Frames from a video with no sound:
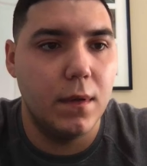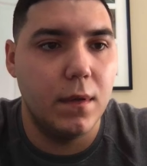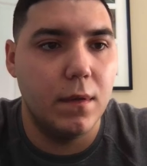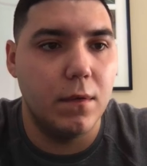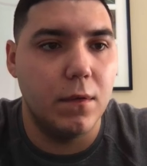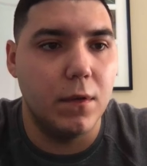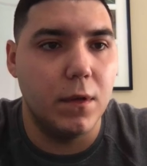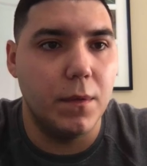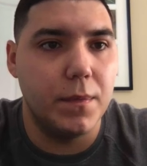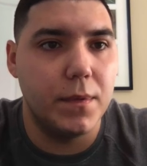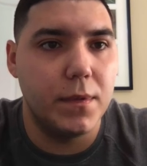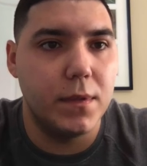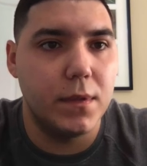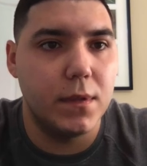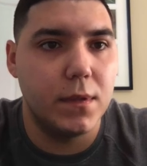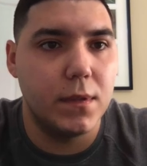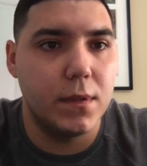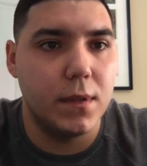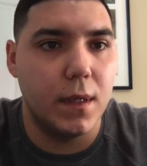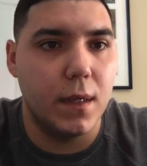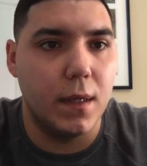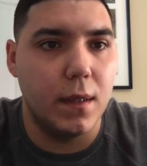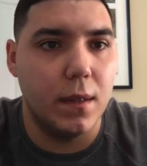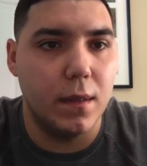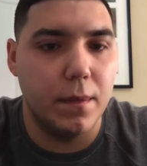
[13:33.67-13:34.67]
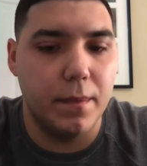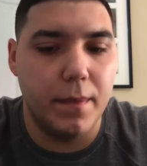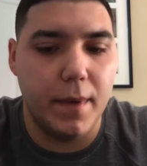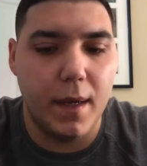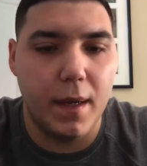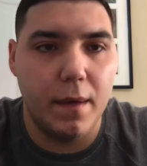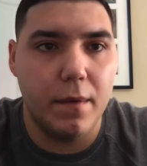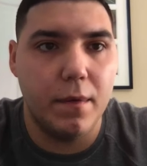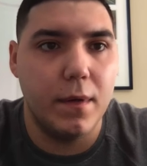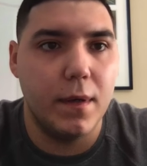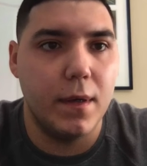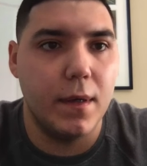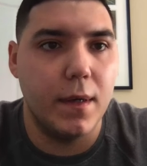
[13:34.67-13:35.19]
Whoops, Alabama.
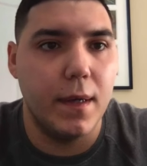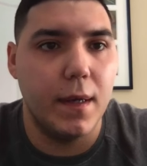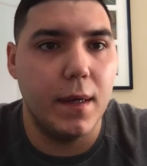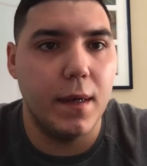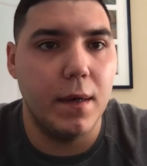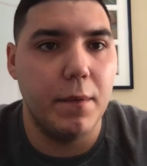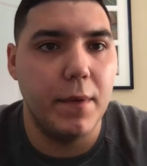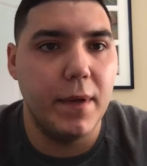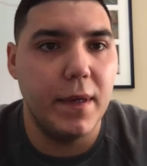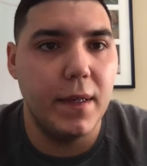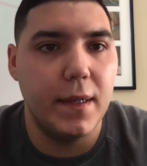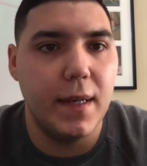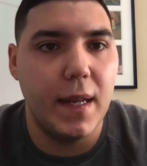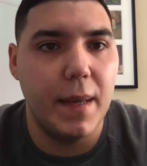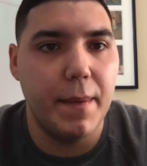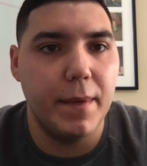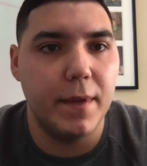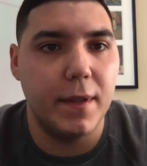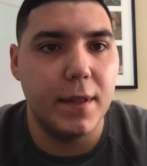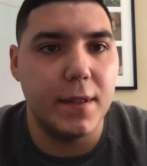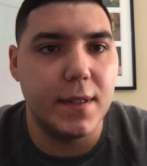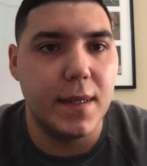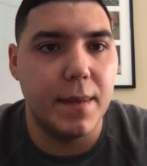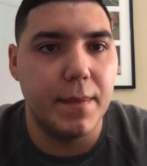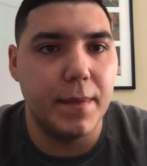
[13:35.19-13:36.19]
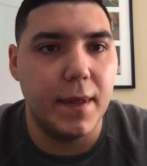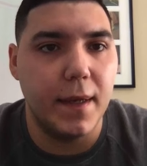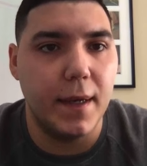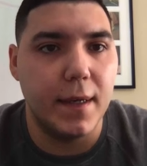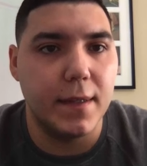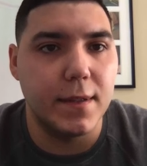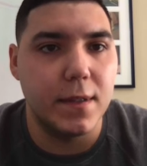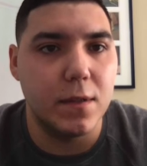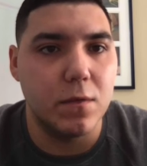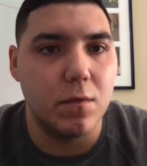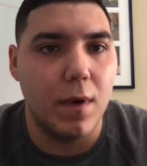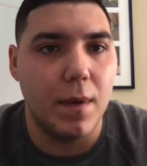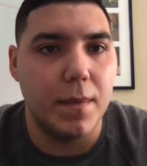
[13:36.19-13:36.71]
Yeah, we can name it the same thing as
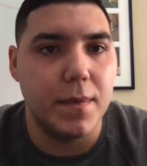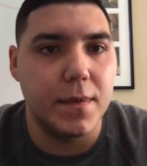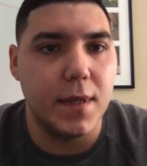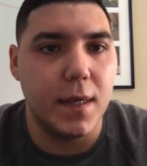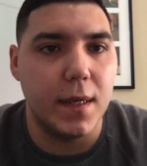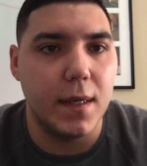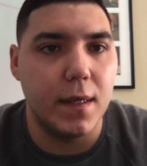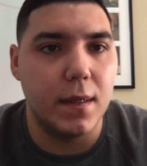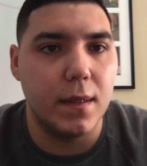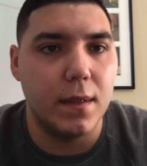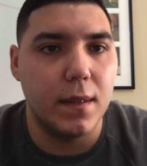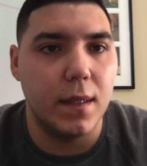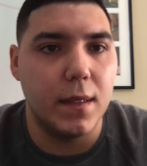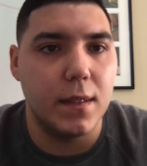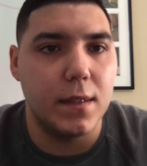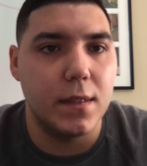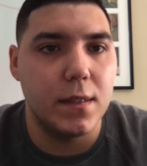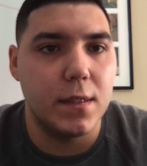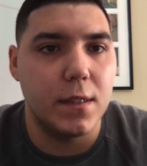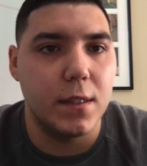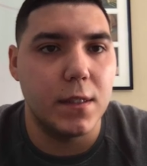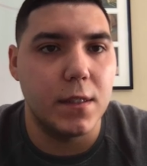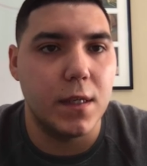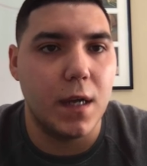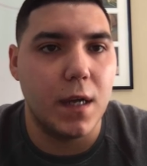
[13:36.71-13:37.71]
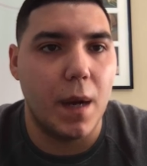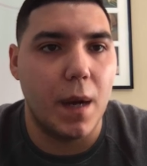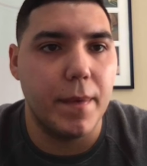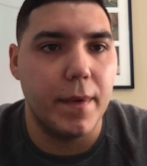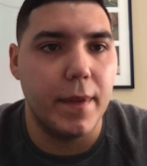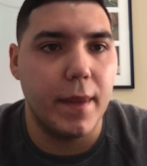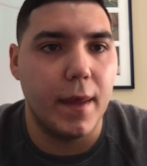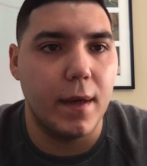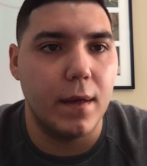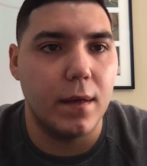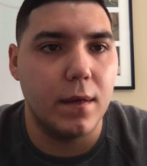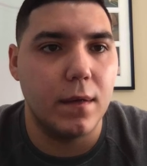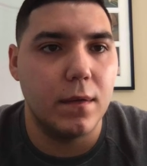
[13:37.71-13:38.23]
his website. Let's just copy
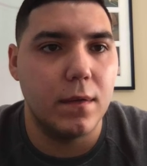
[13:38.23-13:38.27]
that.